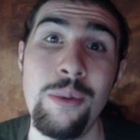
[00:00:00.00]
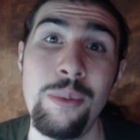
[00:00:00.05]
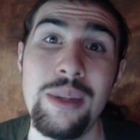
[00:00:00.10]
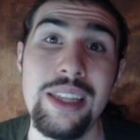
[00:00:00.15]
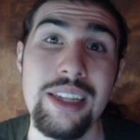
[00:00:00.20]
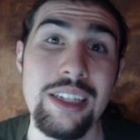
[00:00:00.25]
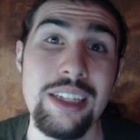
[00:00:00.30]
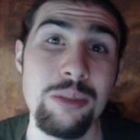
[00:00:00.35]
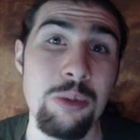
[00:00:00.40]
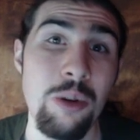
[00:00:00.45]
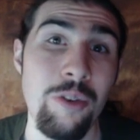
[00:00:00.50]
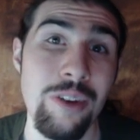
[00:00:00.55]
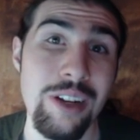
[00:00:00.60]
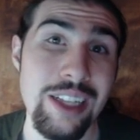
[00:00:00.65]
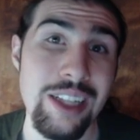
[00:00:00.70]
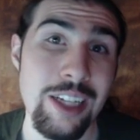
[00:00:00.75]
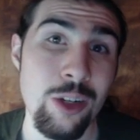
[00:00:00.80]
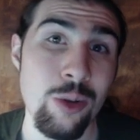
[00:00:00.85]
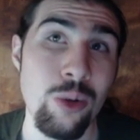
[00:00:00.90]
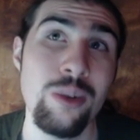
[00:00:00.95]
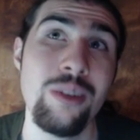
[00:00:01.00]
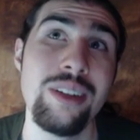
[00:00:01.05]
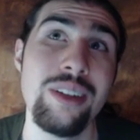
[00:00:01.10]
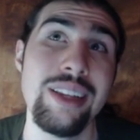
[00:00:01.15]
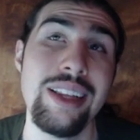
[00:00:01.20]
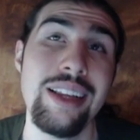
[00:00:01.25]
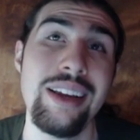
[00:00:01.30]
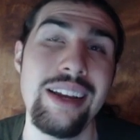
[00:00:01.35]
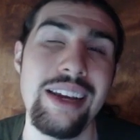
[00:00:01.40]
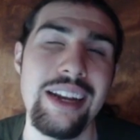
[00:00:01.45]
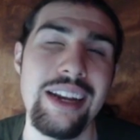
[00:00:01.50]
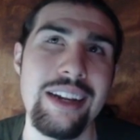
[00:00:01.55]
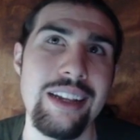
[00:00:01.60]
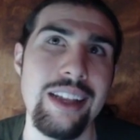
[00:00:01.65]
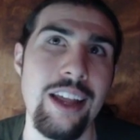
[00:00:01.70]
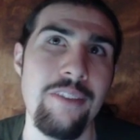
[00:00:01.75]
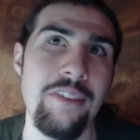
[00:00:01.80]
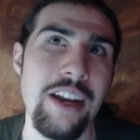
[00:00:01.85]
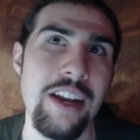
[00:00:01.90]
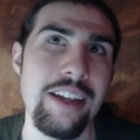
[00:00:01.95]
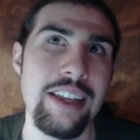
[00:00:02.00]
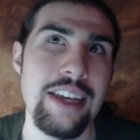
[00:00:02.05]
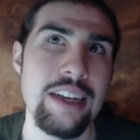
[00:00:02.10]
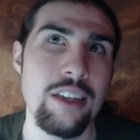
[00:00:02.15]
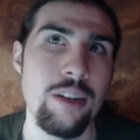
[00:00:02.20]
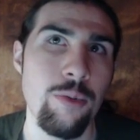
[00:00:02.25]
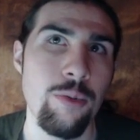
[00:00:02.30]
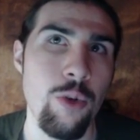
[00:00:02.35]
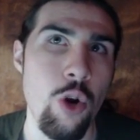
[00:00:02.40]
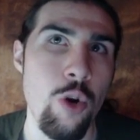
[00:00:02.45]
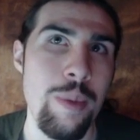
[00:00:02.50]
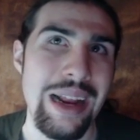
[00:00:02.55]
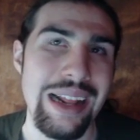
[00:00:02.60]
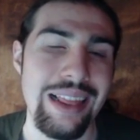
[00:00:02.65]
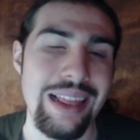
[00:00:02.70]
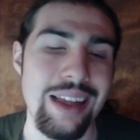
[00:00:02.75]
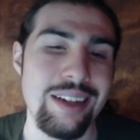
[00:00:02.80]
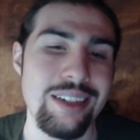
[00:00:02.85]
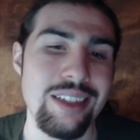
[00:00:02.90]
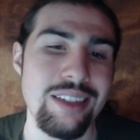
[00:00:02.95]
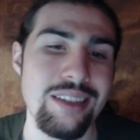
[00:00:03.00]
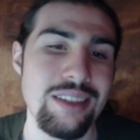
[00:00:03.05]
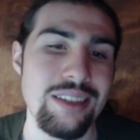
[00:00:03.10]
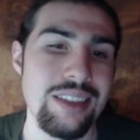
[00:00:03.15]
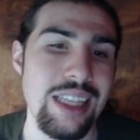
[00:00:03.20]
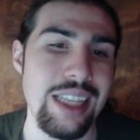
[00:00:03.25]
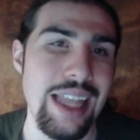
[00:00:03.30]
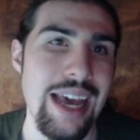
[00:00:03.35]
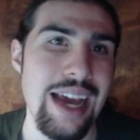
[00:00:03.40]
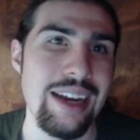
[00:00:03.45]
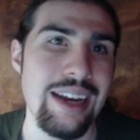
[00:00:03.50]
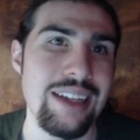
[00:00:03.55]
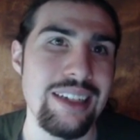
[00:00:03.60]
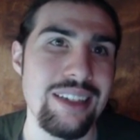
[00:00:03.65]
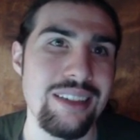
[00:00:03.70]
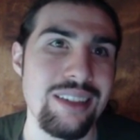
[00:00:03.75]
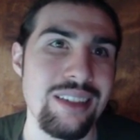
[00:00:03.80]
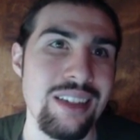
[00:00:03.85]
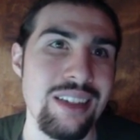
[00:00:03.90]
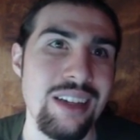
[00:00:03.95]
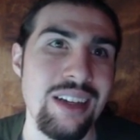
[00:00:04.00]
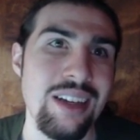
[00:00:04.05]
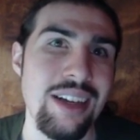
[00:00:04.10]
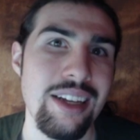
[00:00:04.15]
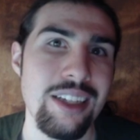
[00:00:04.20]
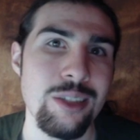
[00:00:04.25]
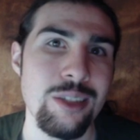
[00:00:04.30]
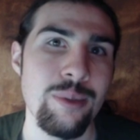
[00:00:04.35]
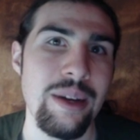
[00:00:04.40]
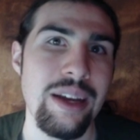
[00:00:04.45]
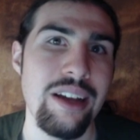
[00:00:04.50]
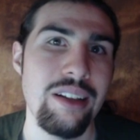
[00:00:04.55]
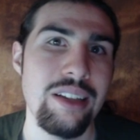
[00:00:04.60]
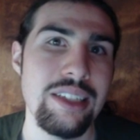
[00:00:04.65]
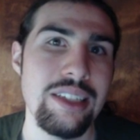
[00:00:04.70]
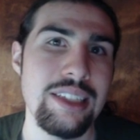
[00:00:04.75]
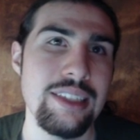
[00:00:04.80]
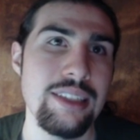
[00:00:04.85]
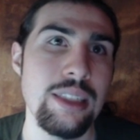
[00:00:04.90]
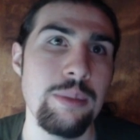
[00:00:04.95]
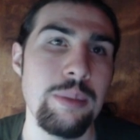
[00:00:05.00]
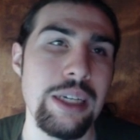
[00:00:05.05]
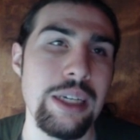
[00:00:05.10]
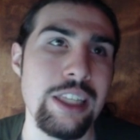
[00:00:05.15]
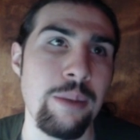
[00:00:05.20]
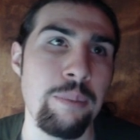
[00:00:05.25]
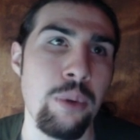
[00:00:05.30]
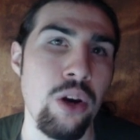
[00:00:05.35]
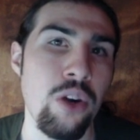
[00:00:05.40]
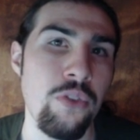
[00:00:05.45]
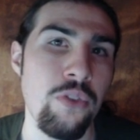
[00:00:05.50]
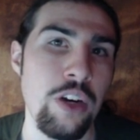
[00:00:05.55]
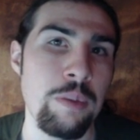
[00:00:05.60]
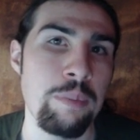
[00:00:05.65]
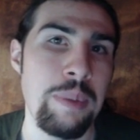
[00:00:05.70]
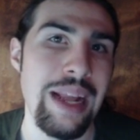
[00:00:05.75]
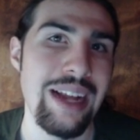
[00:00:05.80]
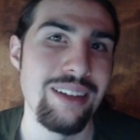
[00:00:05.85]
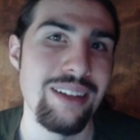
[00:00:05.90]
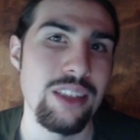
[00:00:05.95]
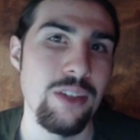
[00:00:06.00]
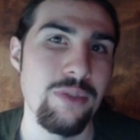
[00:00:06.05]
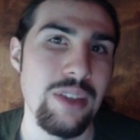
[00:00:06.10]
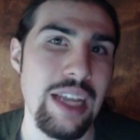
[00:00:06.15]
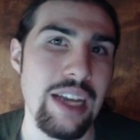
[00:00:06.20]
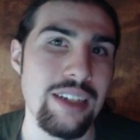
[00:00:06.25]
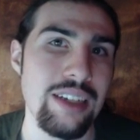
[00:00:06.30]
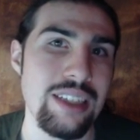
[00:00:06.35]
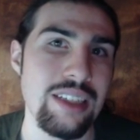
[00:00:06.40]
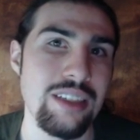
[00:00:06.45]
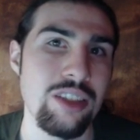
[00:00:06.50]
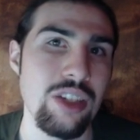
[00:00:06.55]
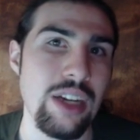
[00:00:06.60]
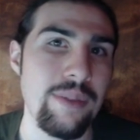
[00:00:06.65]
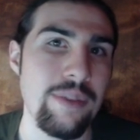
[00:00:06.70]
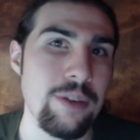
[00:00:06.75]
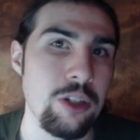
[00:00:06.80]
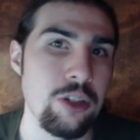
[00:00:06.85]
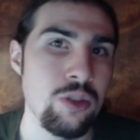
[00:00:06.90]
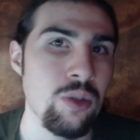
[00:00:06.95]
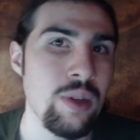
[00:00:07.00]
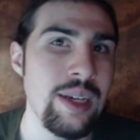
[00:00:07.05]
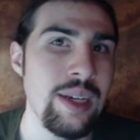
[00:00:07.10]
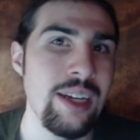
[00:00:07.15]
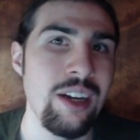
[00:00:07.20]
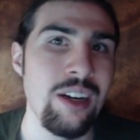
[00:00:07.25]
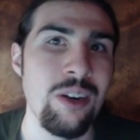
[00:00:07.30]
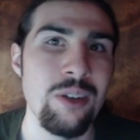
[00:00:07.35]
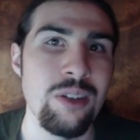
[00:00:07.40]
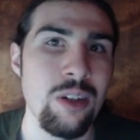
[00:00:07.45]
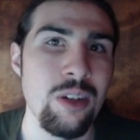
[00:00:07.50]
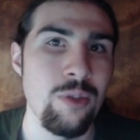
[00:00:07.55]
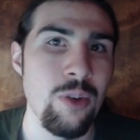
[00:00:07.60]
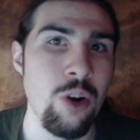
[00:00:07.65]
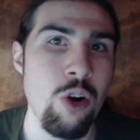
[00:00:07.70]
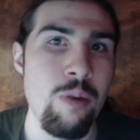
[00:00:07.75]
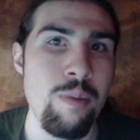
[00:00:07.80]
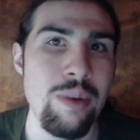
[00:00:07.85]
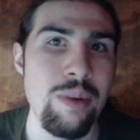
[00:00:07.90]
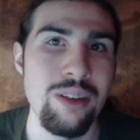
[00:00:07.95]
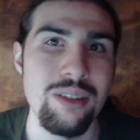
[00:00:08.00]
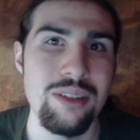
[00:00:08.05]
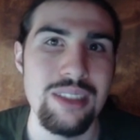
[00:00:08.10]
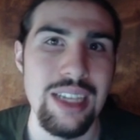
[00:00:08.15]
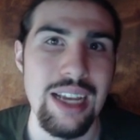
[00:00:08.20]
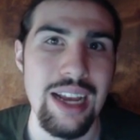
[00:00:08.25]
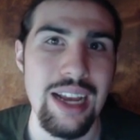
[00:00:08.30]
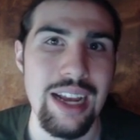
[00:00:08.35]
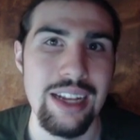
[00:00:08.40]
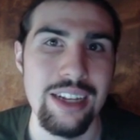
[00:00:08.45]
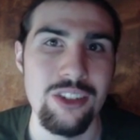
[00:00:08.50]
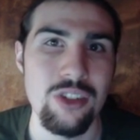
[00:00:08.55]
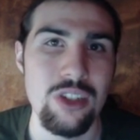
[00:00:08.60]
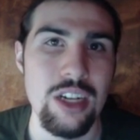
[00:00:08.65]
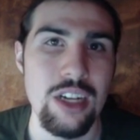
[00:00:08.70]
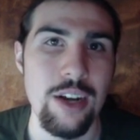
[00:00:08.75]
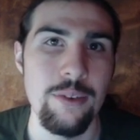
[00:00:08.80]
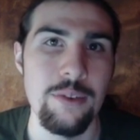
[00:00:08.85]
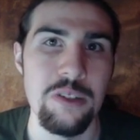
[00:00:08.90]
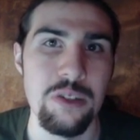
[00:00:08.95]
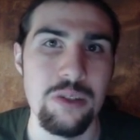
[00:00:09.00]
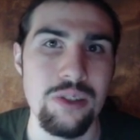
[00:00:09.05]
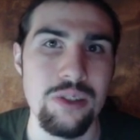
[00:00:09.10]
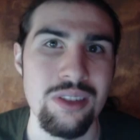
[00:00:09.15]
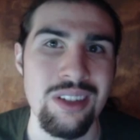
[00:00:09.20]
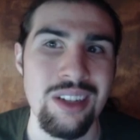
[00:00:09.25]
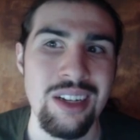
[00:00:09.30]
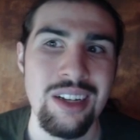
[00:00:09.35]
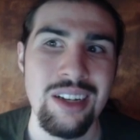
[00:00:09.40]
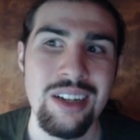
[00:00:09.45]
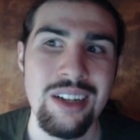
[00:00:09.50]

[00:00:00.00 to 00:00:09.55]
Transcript: But this were a really cool thing, and I loved how they had the roaming legends, the laddies, as well. It just seemed like the perfect balance of legends. You have your trio, your roamers, and your covers.